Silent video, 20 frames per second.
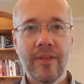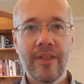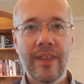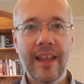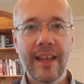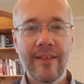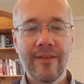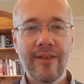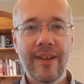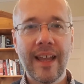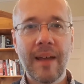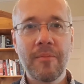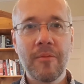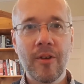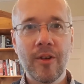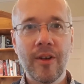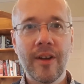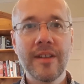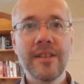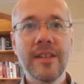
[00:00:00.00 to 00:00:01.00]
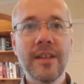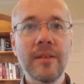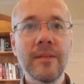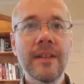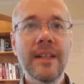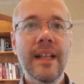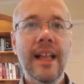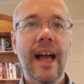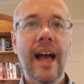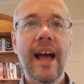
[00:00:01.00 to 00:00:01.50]
Thankfully, I'm not going
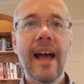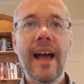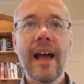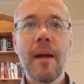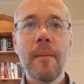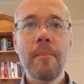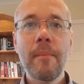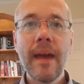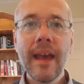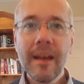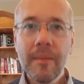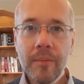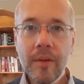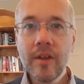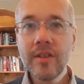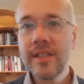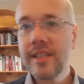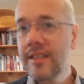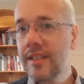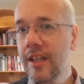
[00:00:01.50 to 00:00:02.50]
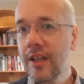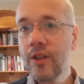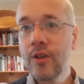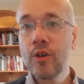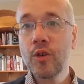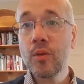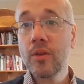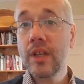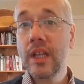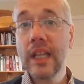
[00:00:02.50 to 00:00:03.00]
to. Make music to the
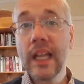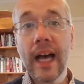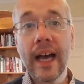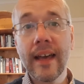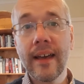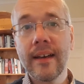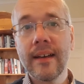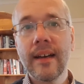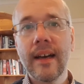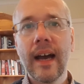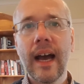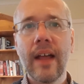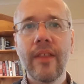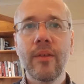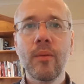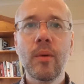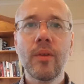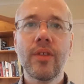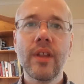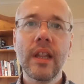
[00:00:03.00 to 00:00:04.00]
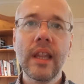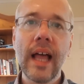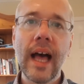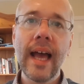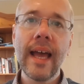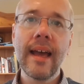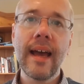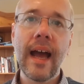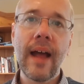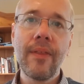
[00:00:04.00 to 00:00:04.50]
Lord with the lyre
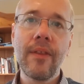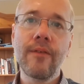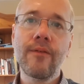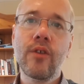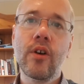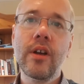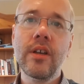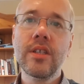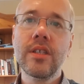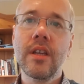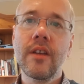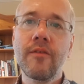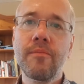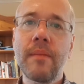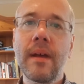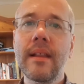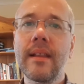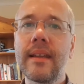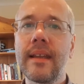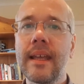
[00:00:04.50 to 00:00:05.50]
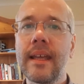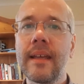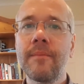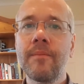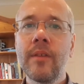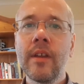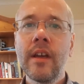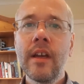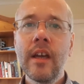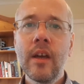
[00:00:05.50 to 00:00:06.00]
and the voice of melody,
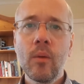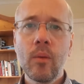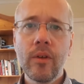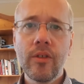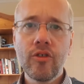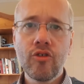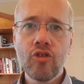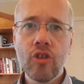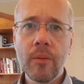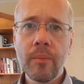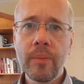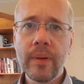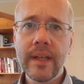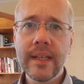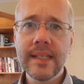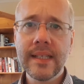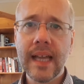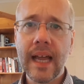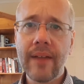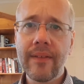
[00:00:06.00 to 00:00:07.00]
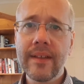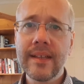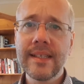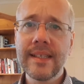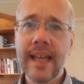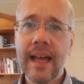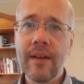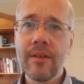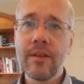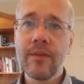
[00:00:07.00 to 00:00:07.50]
with trumpets and the
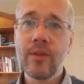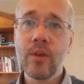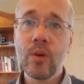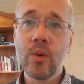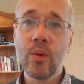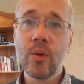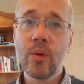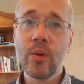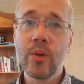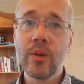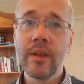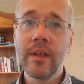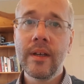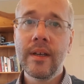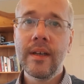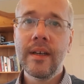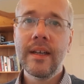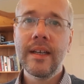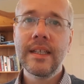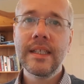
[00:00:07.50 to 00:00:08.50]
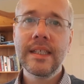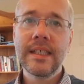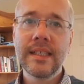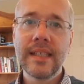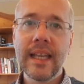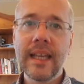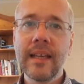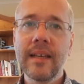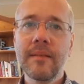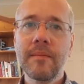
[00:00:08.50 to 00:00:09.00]
sound of the horn.
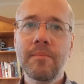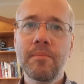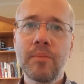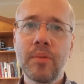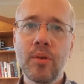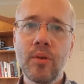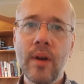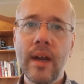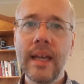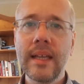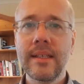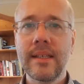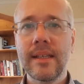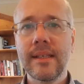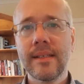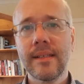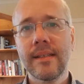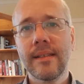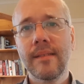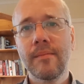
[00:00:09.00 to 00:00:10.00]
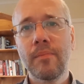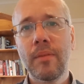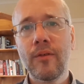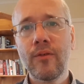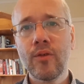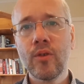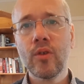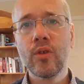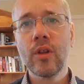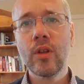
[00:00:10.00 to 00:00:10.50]
Sing praises
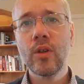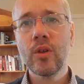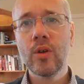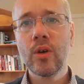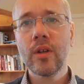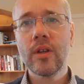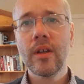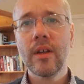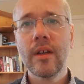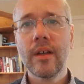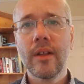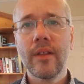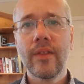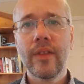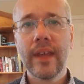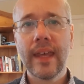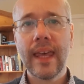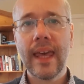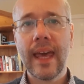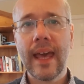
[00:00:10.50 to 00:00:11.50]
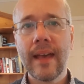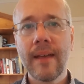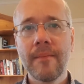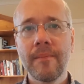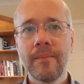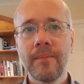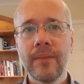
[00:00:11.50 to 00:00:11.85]
before the Lord, the King.